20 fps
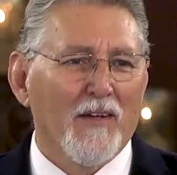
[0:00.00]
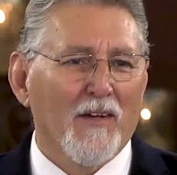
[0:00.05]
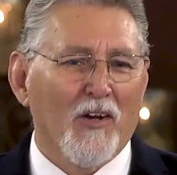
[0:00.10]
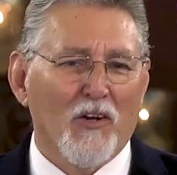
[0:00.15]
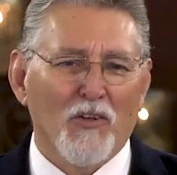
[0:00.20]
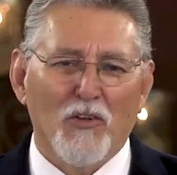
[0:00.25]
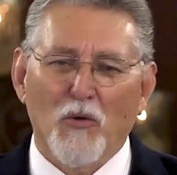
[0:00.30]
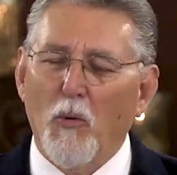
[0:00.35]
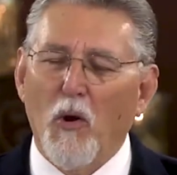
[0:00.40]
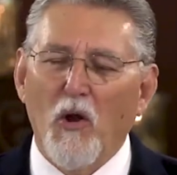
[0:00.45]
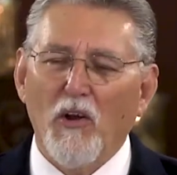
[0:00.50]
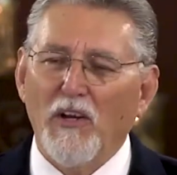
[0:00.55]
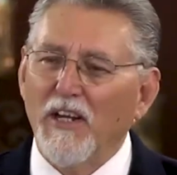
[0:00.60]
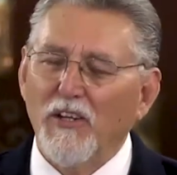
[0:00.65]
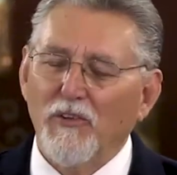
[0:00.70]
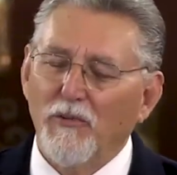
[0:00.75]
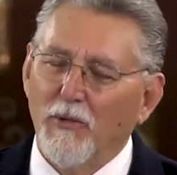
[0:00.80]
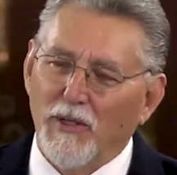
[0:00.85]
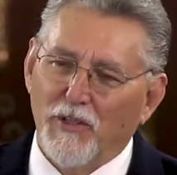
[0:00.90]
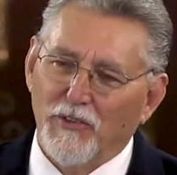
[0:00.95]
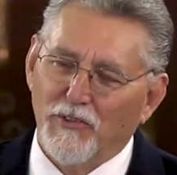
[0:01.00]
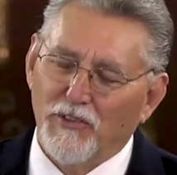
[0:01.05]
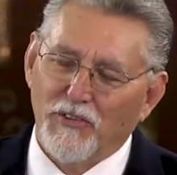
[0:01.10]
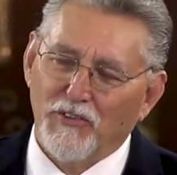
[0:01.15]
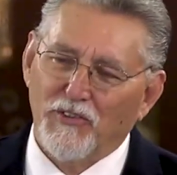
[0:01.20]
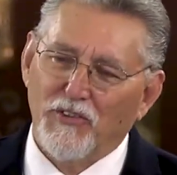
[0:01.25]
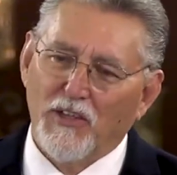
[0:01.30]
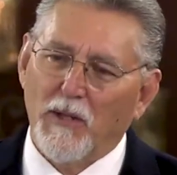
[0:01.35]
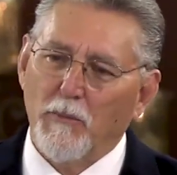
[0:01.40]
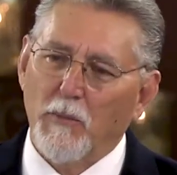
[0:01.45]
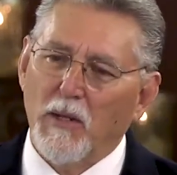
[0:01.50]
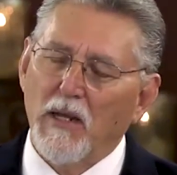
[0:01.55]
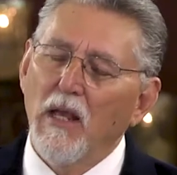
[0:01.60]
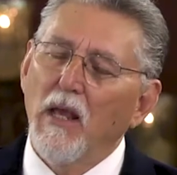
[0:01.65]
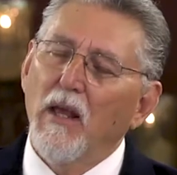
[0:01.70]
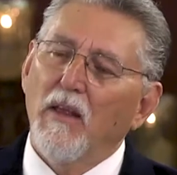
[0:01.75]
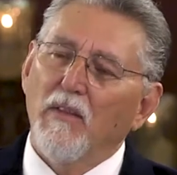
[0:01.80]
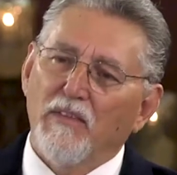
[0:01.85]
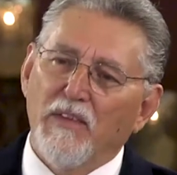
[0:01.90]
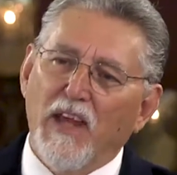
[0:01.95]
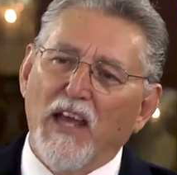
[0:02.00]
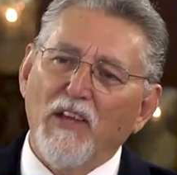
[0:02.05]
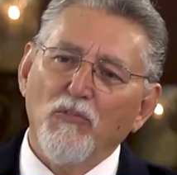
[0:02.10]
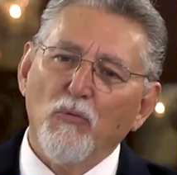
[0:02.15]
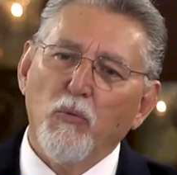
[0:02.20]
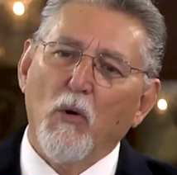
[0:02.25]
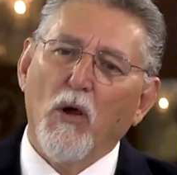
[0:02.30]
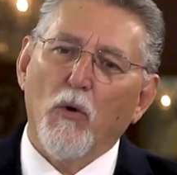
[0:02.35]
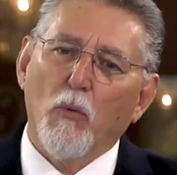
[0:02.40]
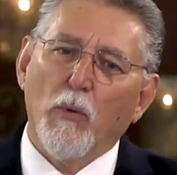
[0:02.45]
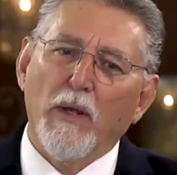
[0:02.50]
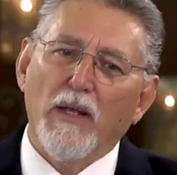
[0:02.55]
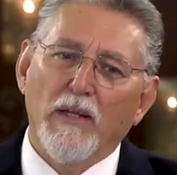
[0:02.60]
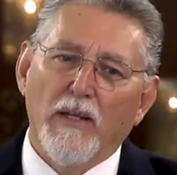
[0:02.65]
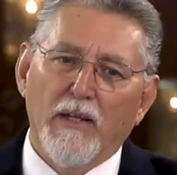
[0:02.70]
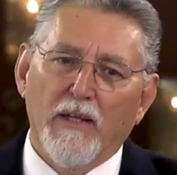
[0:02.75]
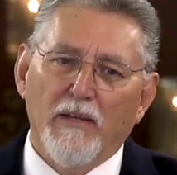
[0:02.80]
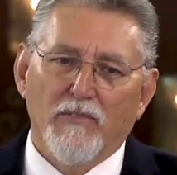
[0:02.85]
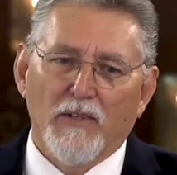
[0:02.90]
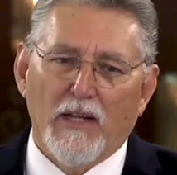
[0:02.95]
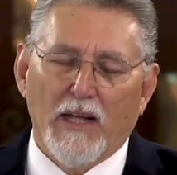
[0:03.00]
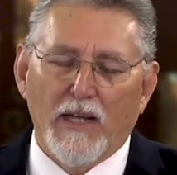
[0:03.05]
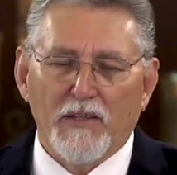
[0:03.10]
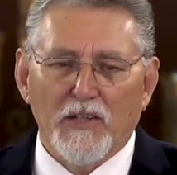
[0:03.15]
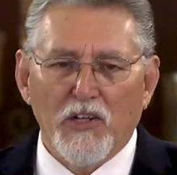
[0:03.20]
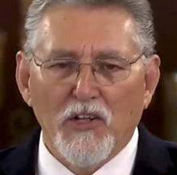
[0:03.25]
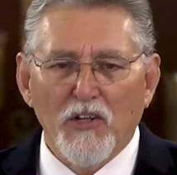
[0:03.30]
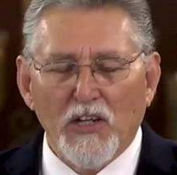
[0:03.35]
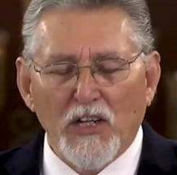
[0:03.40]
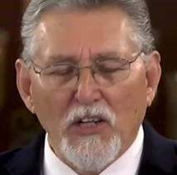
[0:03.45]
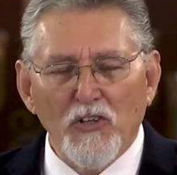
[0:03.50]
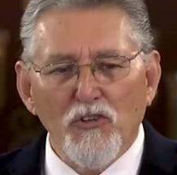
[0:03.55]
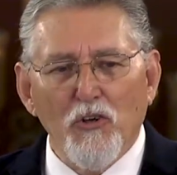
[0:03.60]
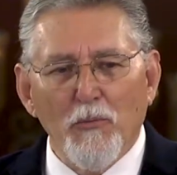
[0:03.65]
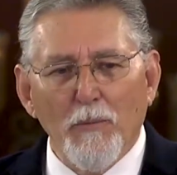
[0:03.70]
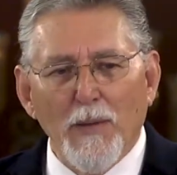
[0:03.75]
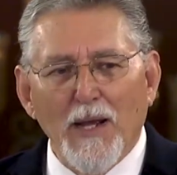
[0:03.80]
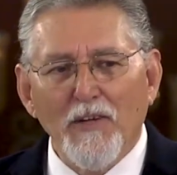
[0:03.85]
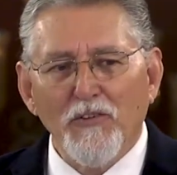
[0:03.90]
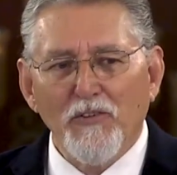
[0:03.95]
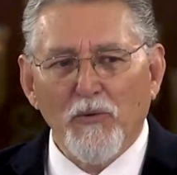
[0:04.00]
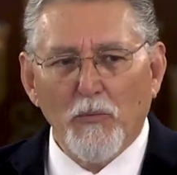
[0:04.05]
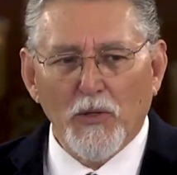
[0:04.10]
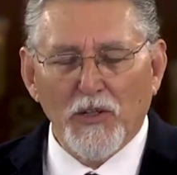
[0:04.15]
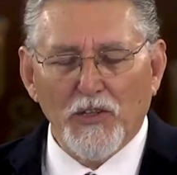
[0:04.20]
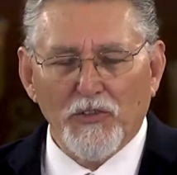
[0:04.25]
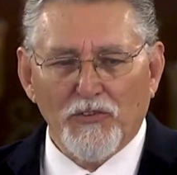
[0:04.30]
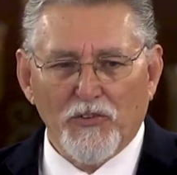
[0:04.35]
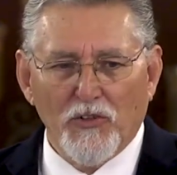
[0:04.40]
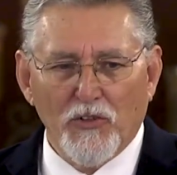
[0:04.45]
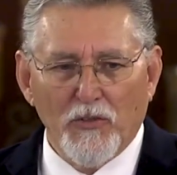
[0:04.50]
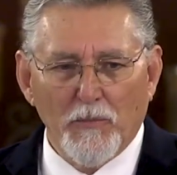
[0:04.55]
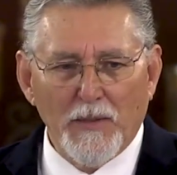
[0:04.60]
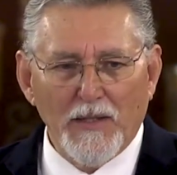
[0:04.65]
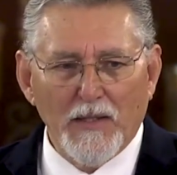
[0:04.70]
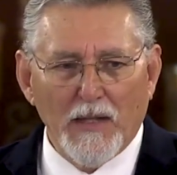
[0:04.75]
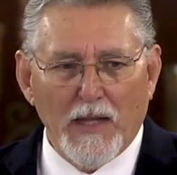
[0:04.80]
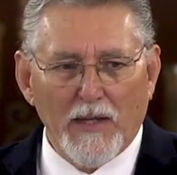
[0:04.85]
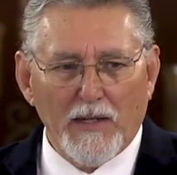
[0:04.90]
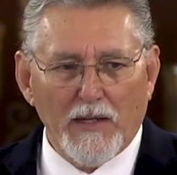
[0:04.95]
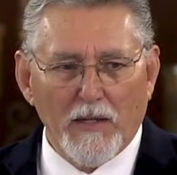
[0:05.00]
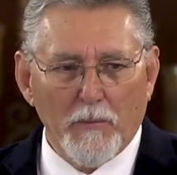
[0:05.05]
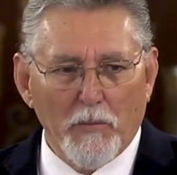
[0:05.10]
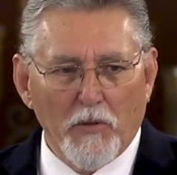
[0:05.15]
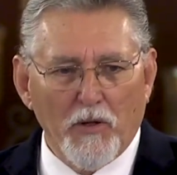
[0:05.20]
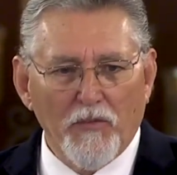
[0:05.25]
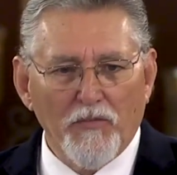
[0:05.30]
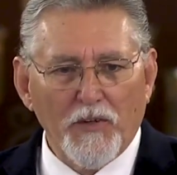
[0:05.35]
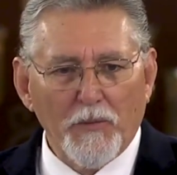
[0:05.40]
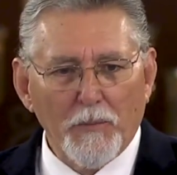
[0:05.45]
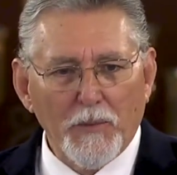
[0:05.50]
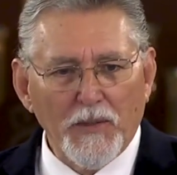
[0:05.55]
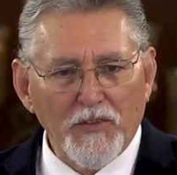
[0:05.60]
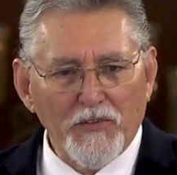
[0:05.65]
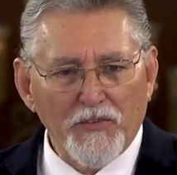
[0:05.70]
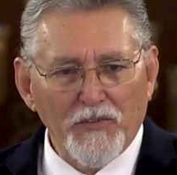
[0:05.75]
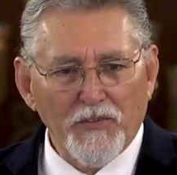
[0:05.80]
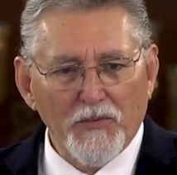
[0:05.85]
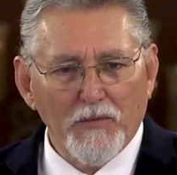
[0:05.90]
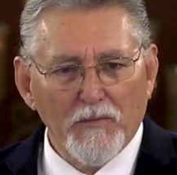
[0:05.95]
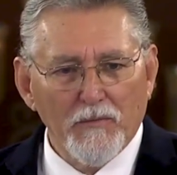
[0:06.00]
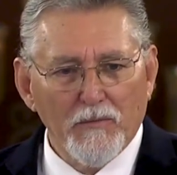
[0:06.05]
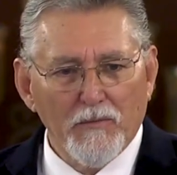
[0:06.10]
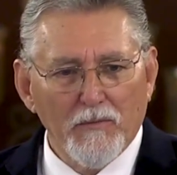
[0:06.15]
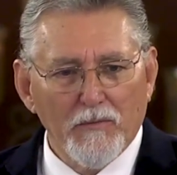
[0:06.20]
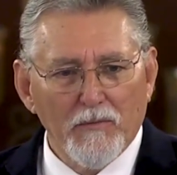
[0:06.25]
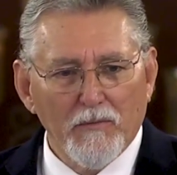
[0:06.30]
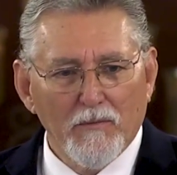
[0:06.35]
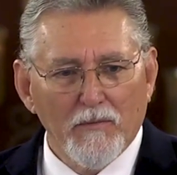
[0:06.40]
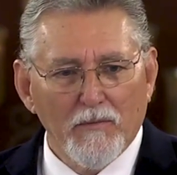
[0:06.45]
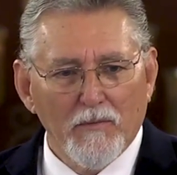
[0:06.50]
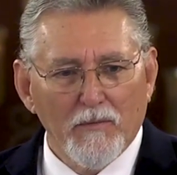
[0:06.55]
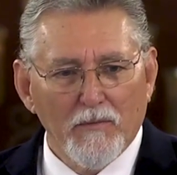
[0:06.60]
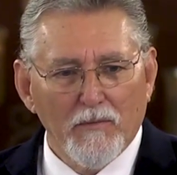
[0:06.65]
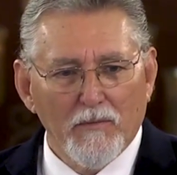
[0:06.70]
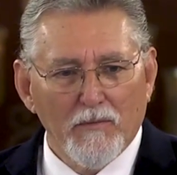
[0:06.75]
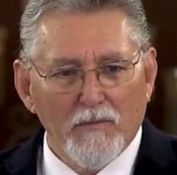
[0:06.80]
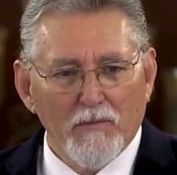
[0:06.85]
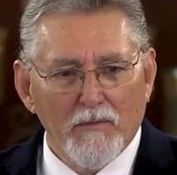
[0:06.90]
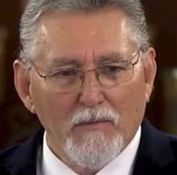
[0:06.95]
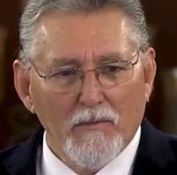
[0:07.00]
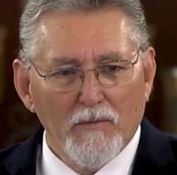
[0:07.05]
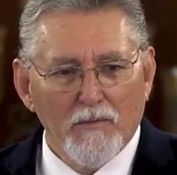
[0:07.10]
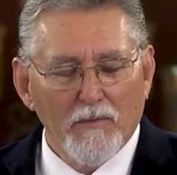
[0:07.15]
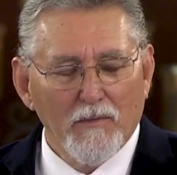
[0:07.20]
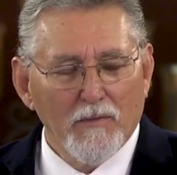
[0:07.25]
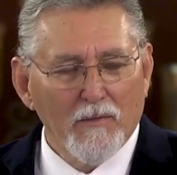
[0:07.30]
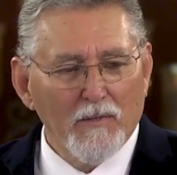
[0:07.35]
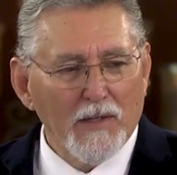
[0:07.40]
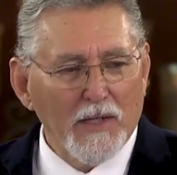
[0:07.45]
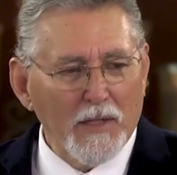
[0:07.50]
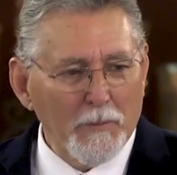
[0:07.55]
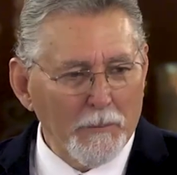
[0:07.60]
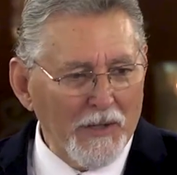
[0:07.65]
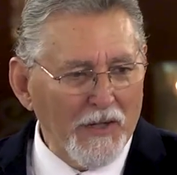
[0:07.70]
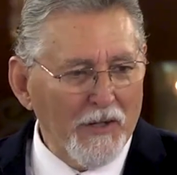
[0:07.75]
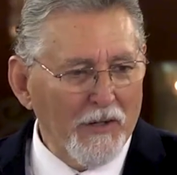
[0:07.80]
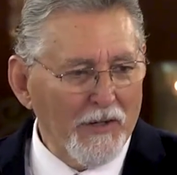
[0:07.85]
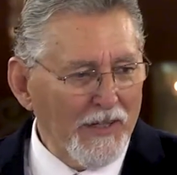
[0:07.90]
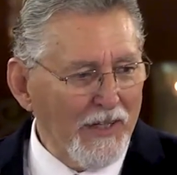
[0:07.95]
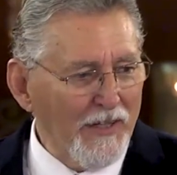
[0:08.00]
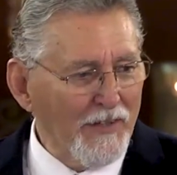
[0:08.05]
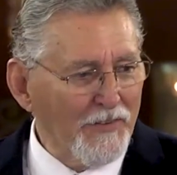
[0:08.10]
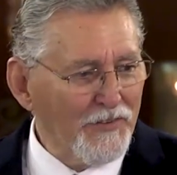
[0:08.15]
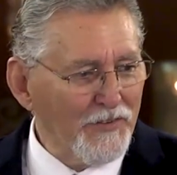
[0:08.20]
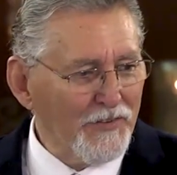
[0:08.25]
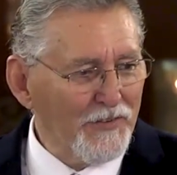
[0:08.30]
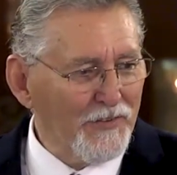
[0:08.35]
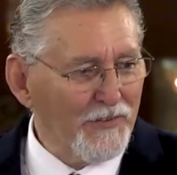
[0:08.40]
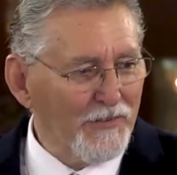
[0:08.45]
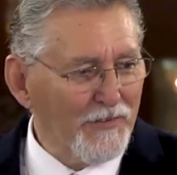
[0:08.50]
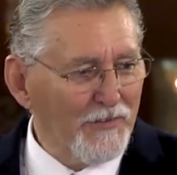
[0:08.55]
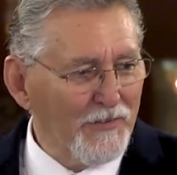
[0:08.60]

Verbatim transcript: On the walking trails, it's the same way. That's what we live like. You, can you imagine what it's going to be like in perfect peace, in paradise?